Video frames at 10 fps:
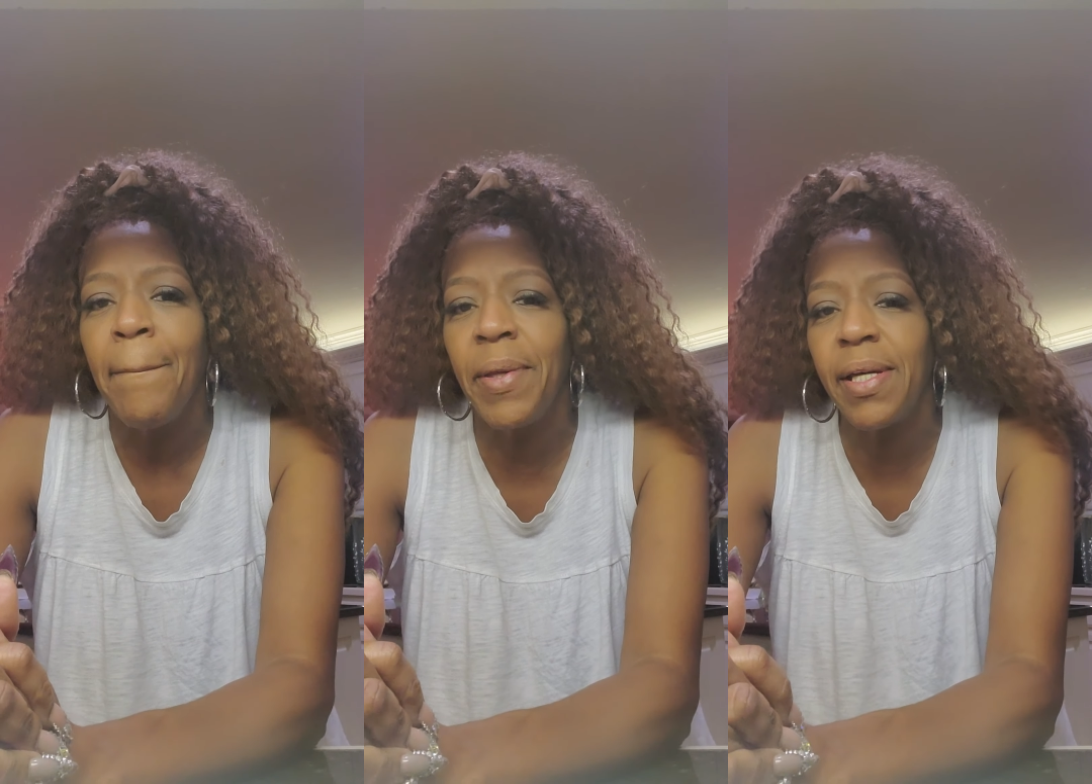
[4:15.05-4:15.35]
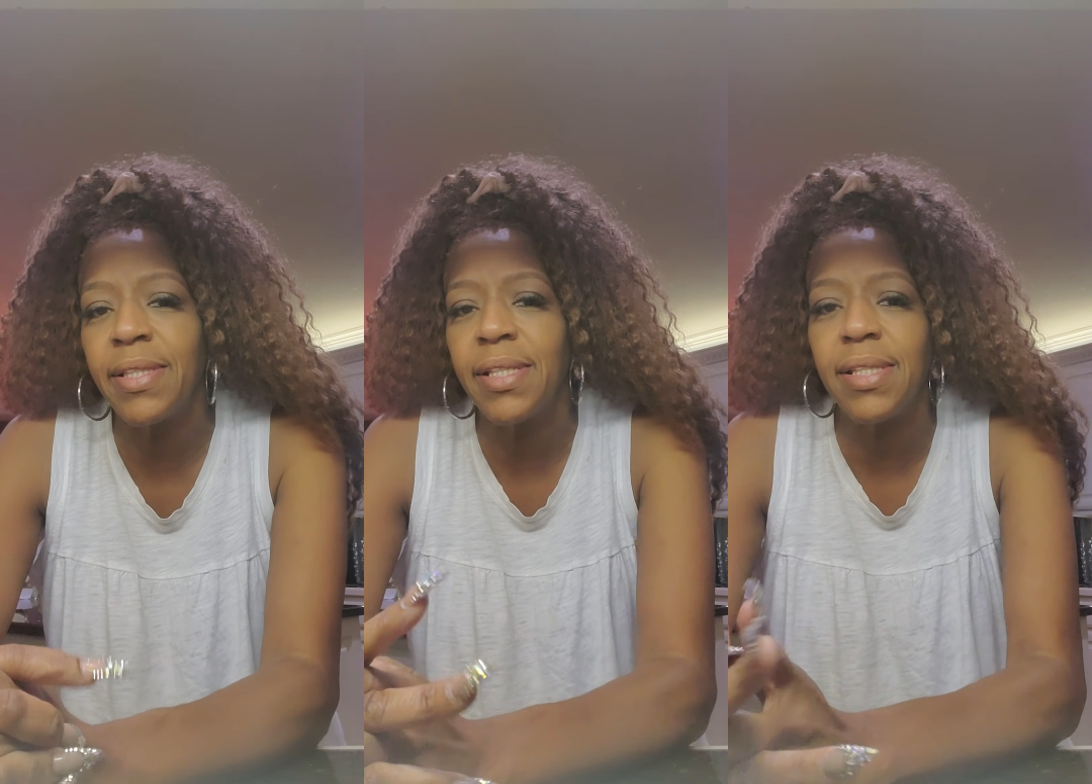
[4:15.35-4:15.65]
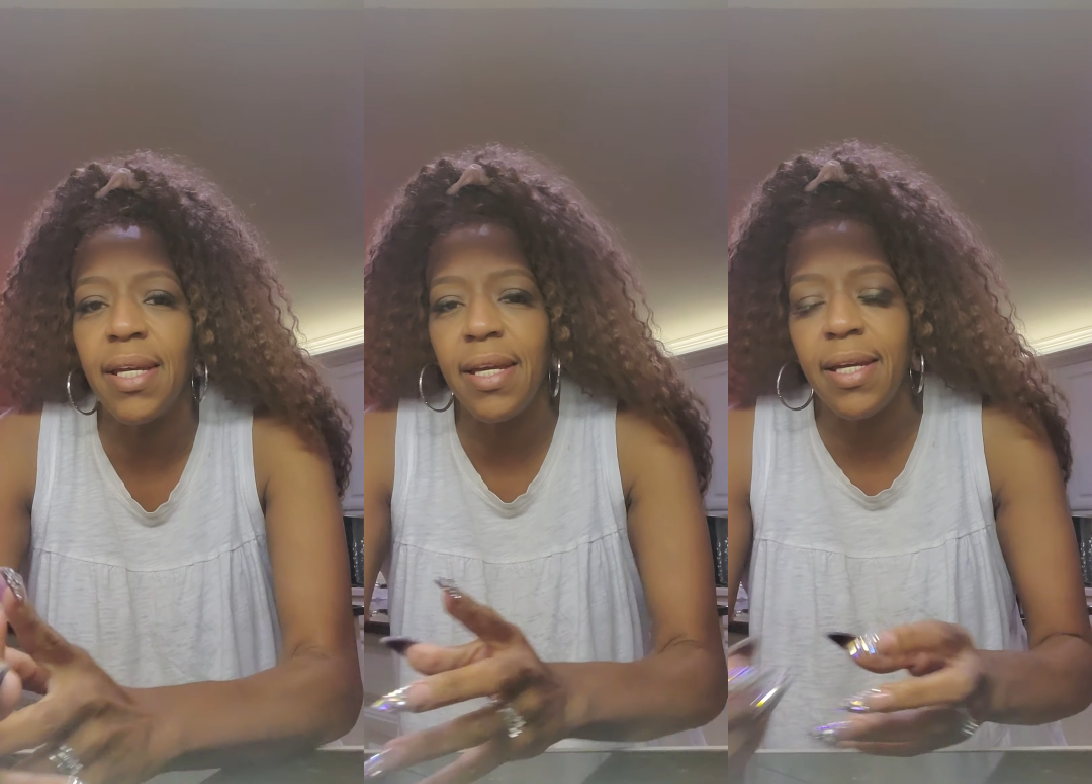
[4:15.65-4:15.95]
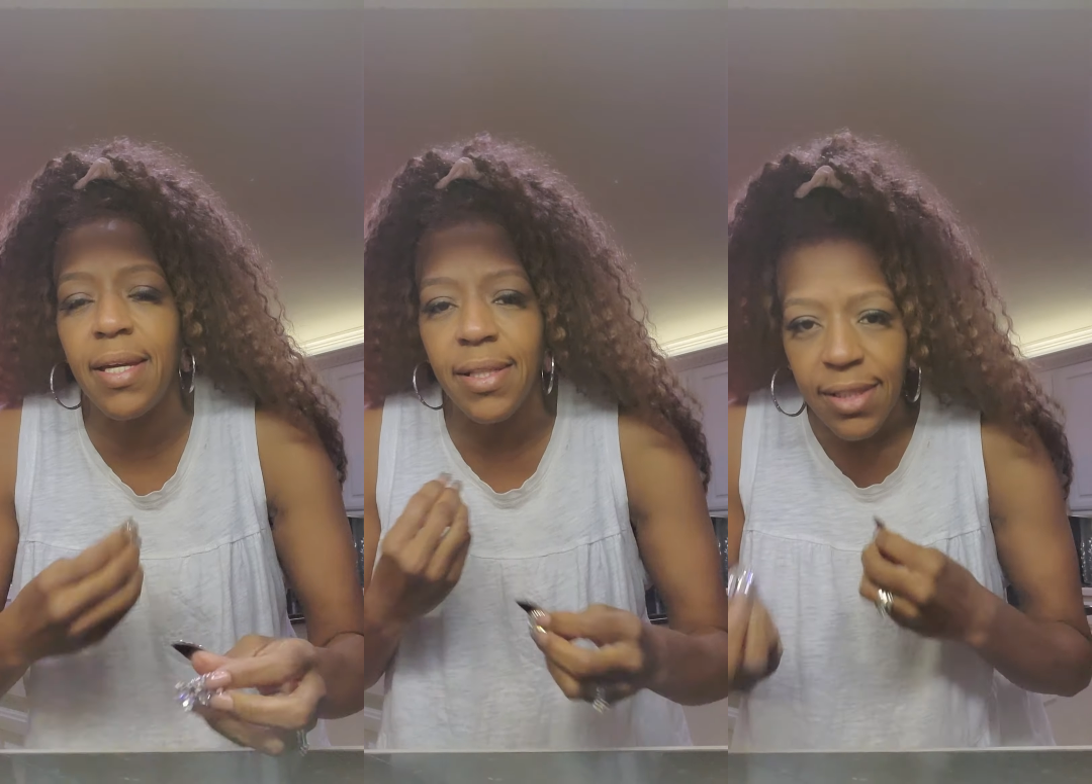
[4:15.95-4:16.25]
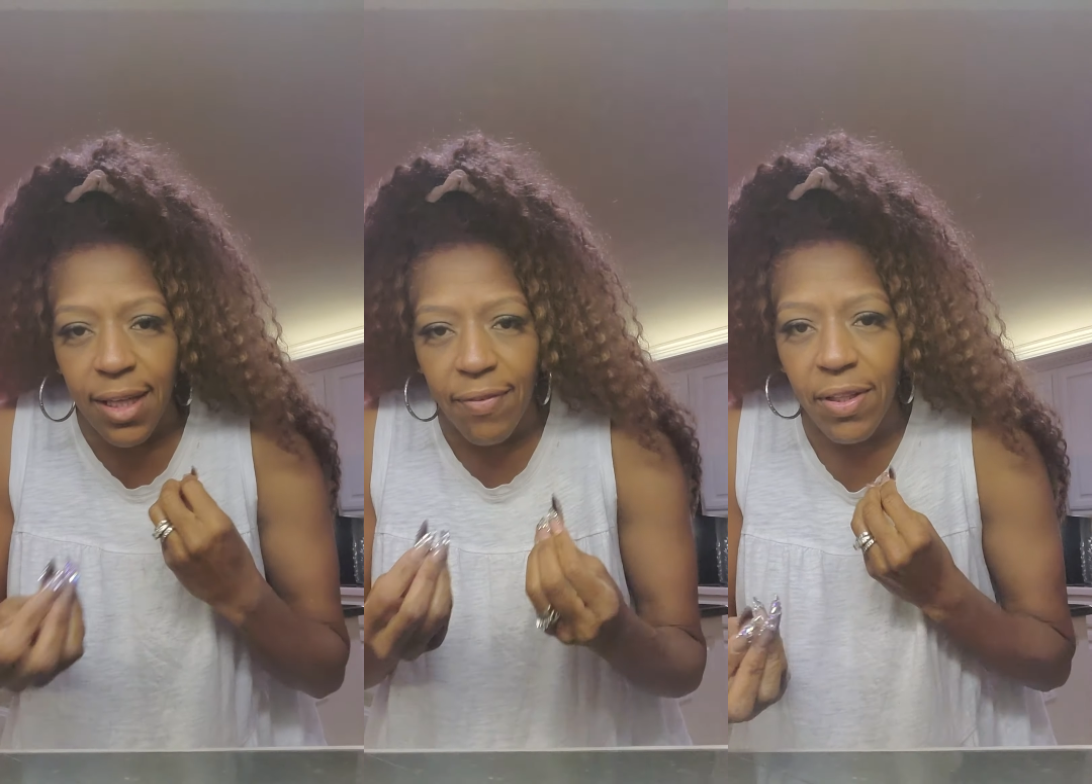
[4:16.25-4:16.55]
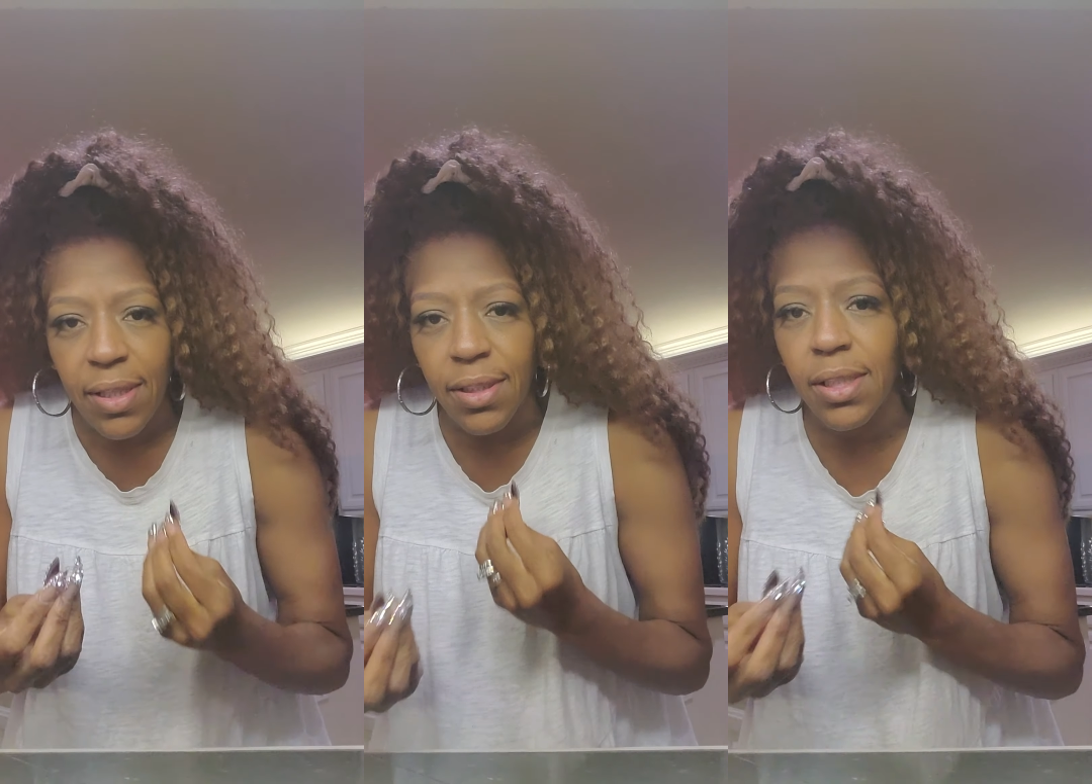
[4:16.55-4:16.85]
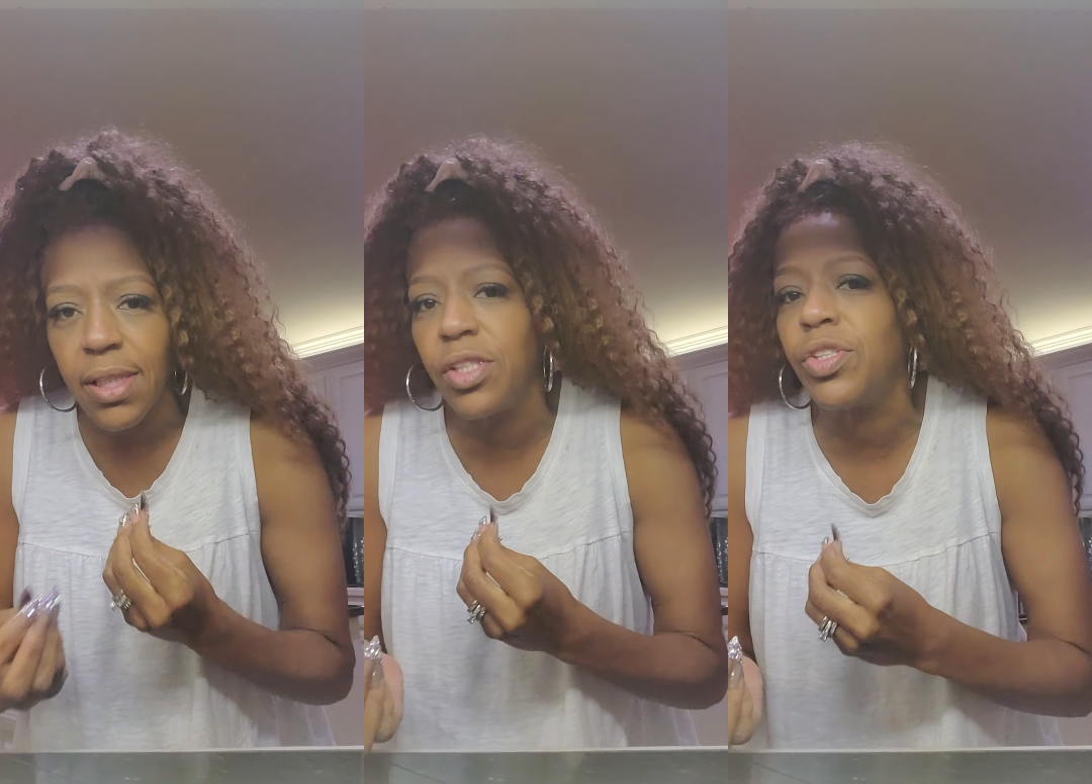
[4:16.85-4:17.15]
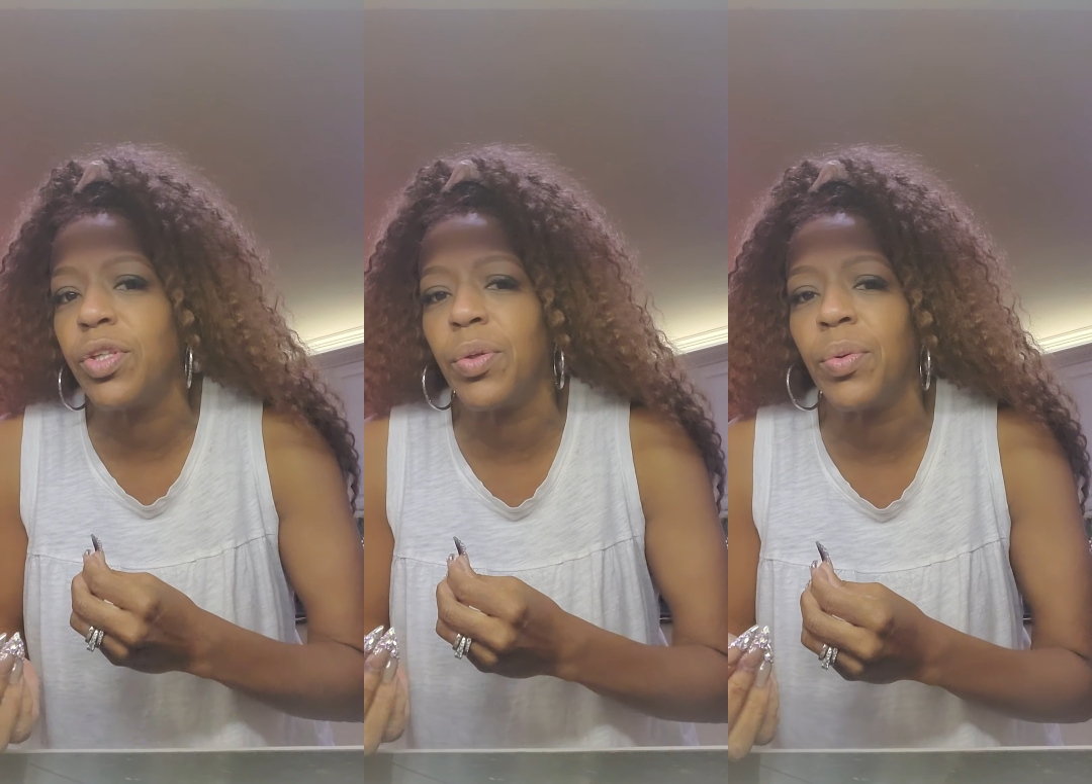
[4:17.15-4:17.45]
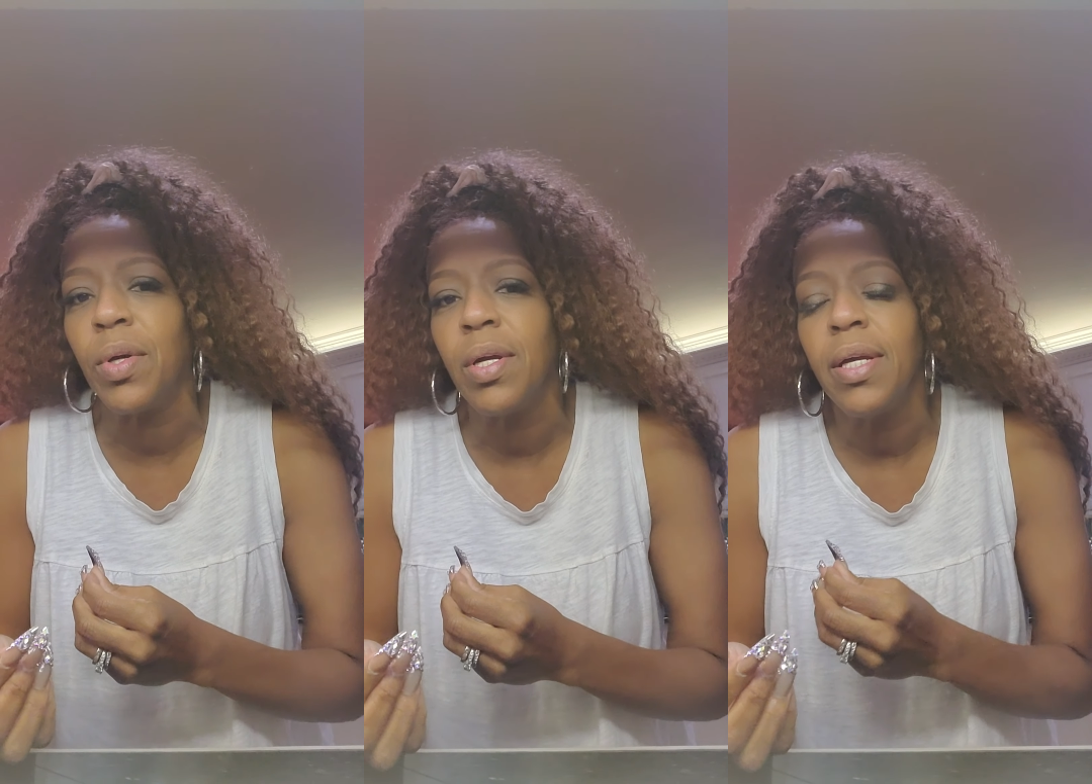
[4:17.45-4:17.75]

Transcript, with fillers: because it's it is giving in to these two.